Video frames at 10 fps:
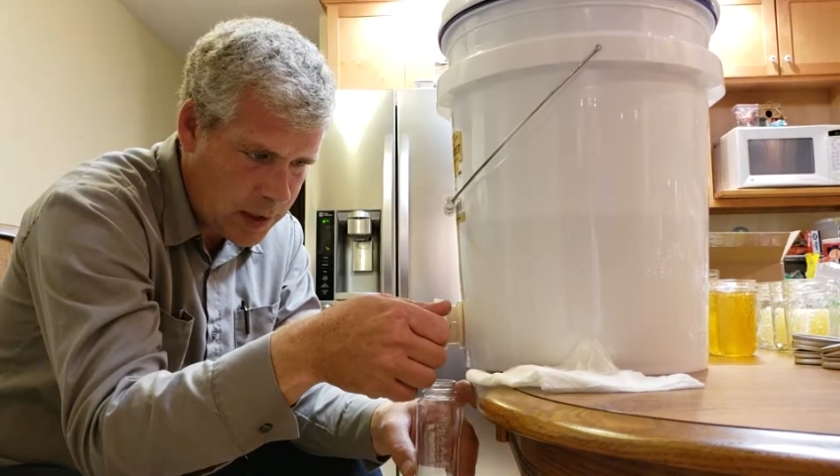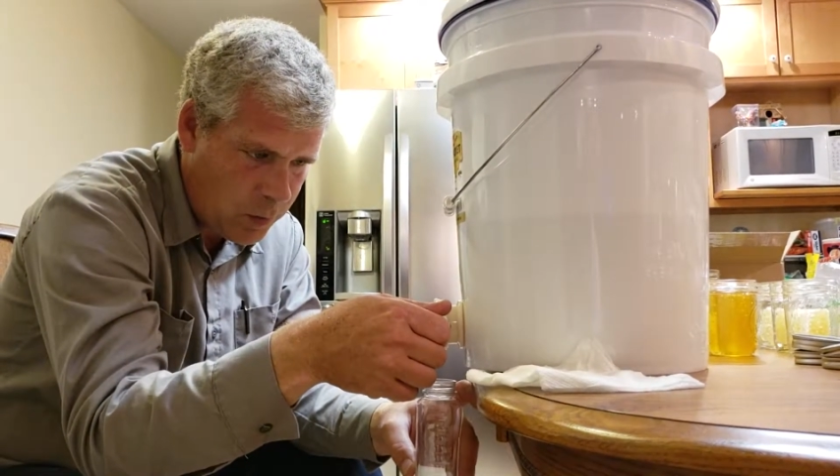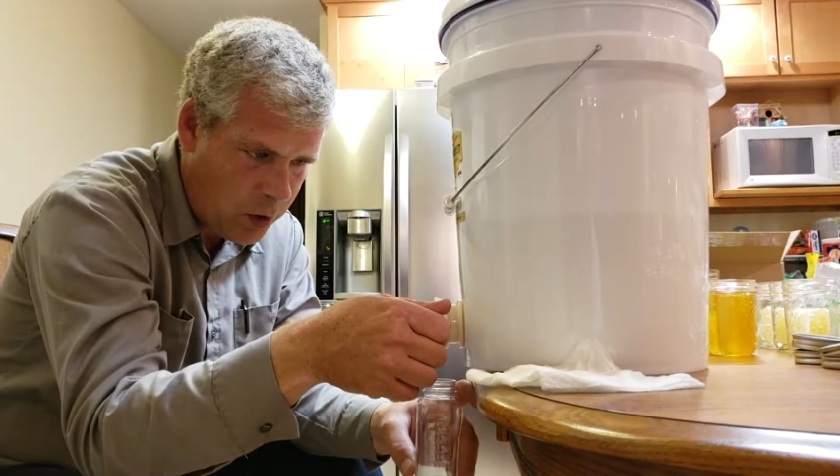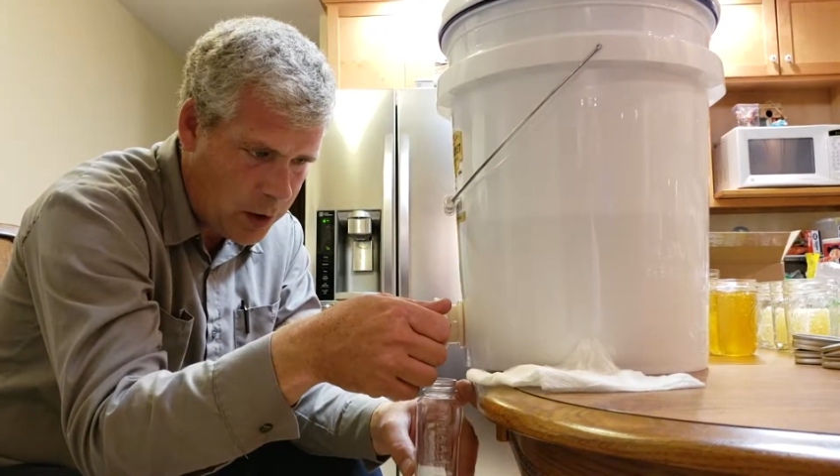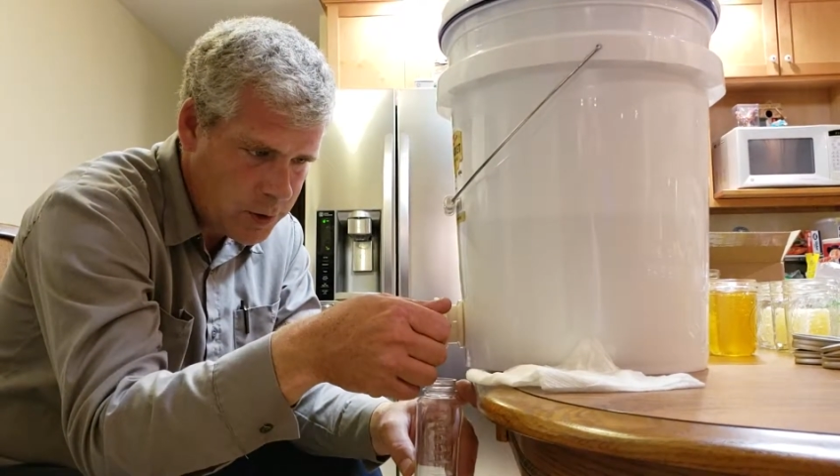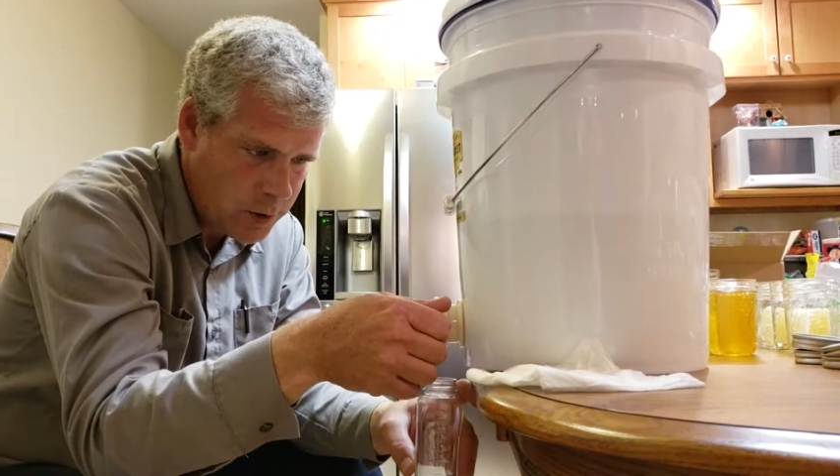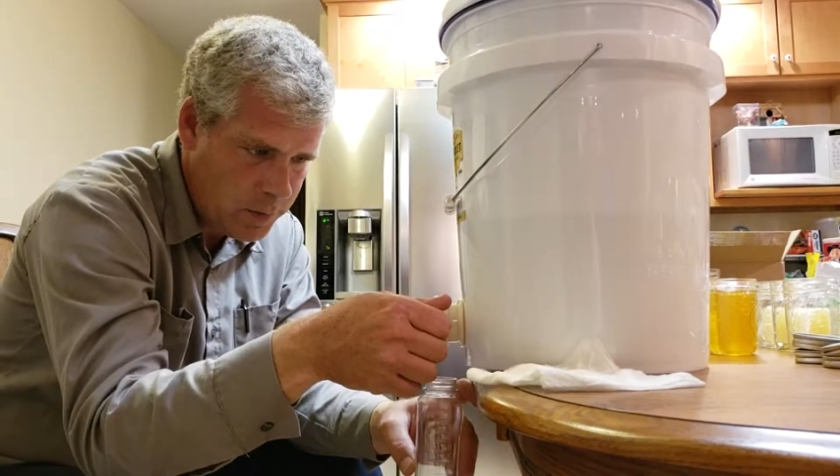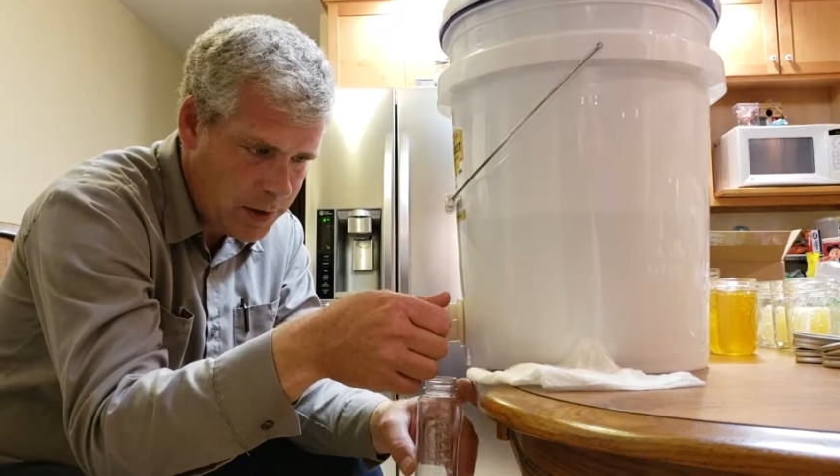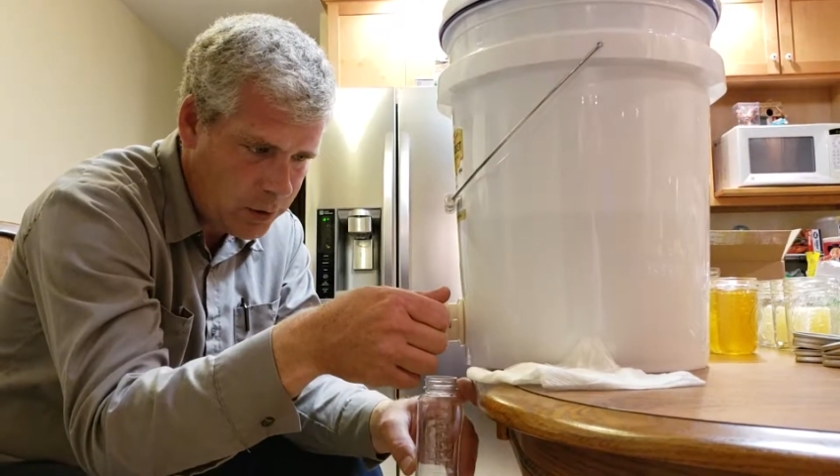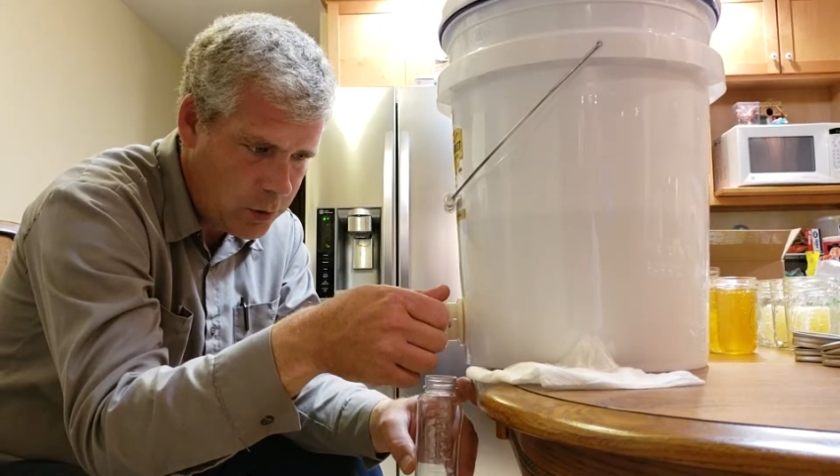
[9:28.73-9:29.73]
watch.
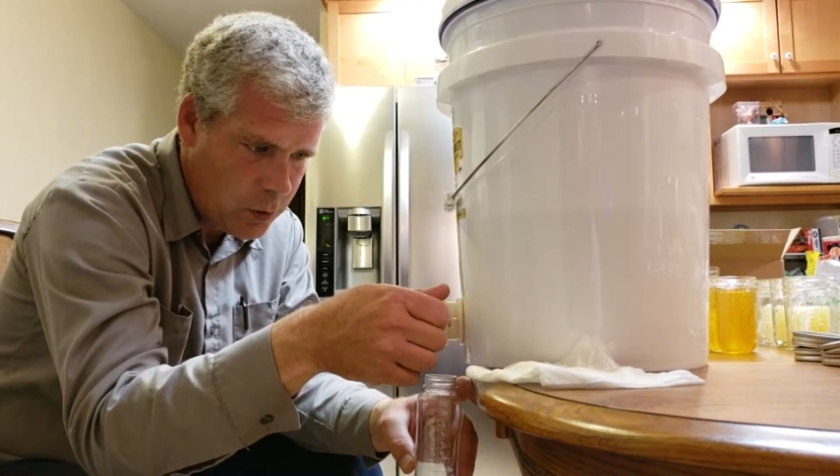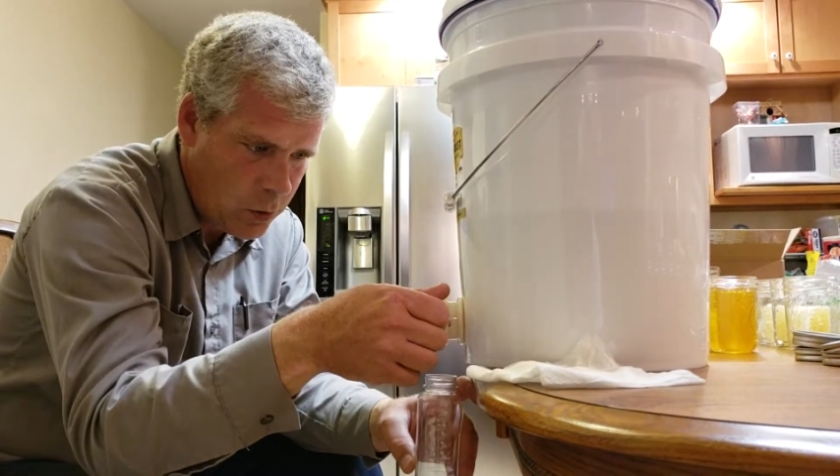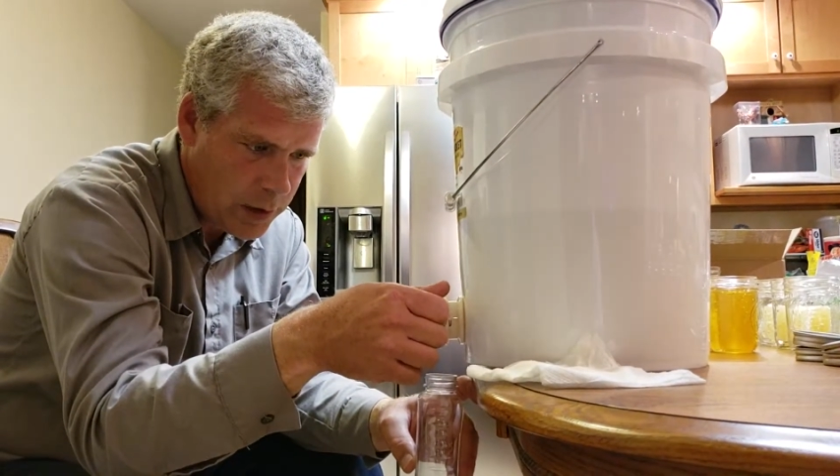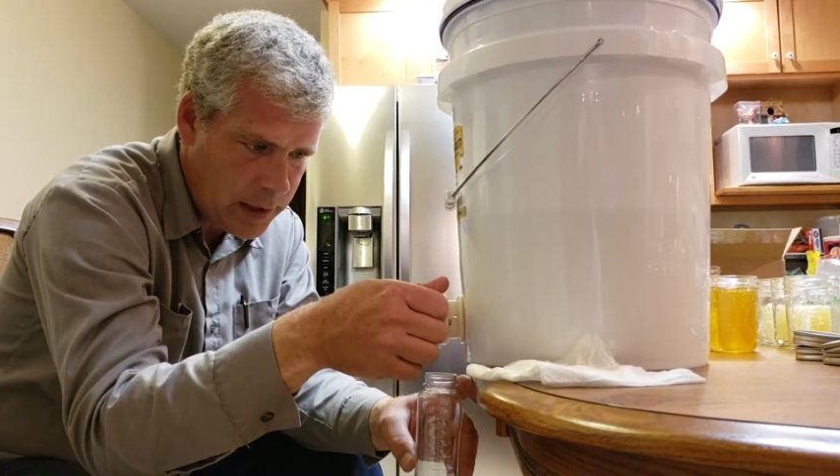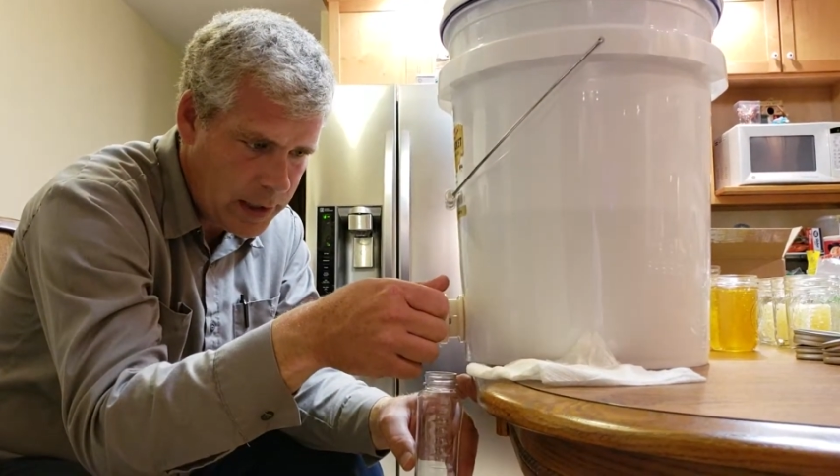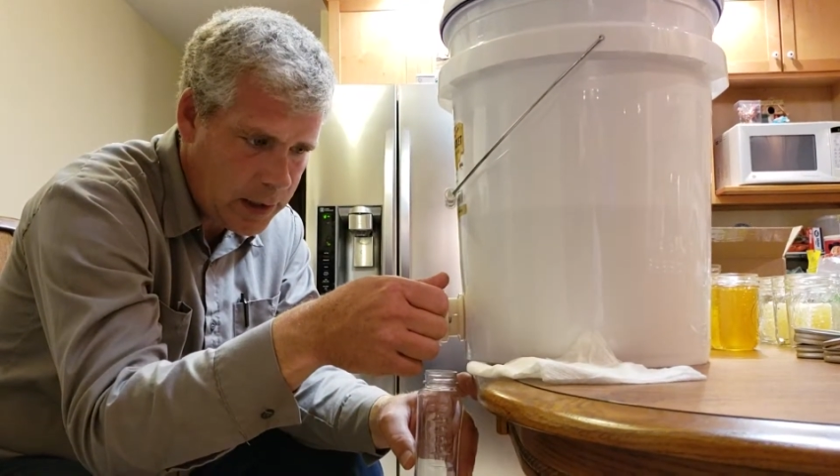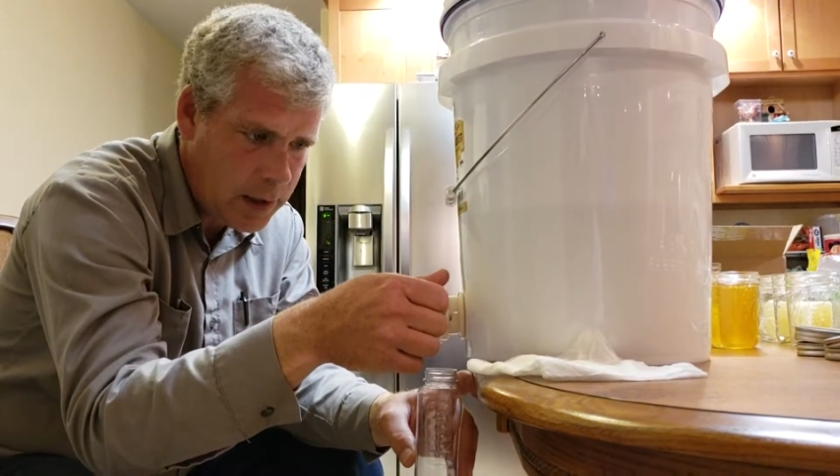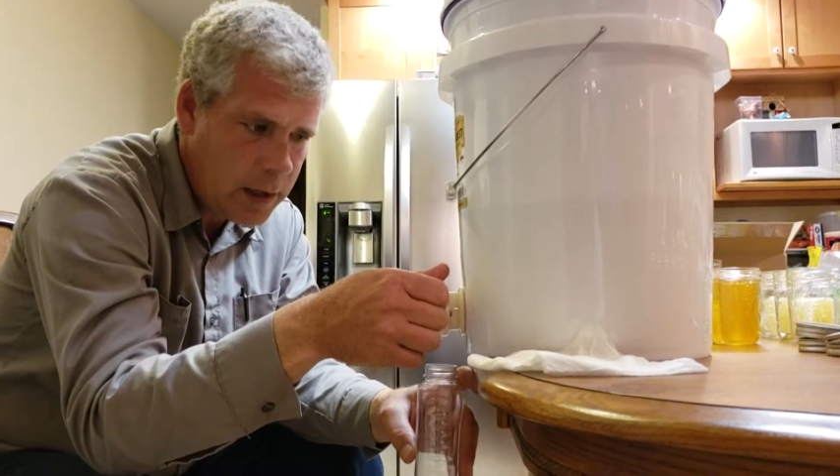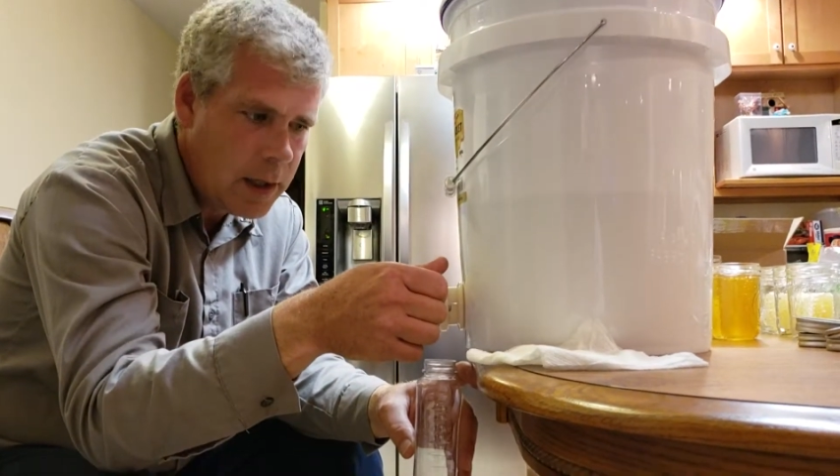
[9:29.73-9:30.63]
Be a little coordinated.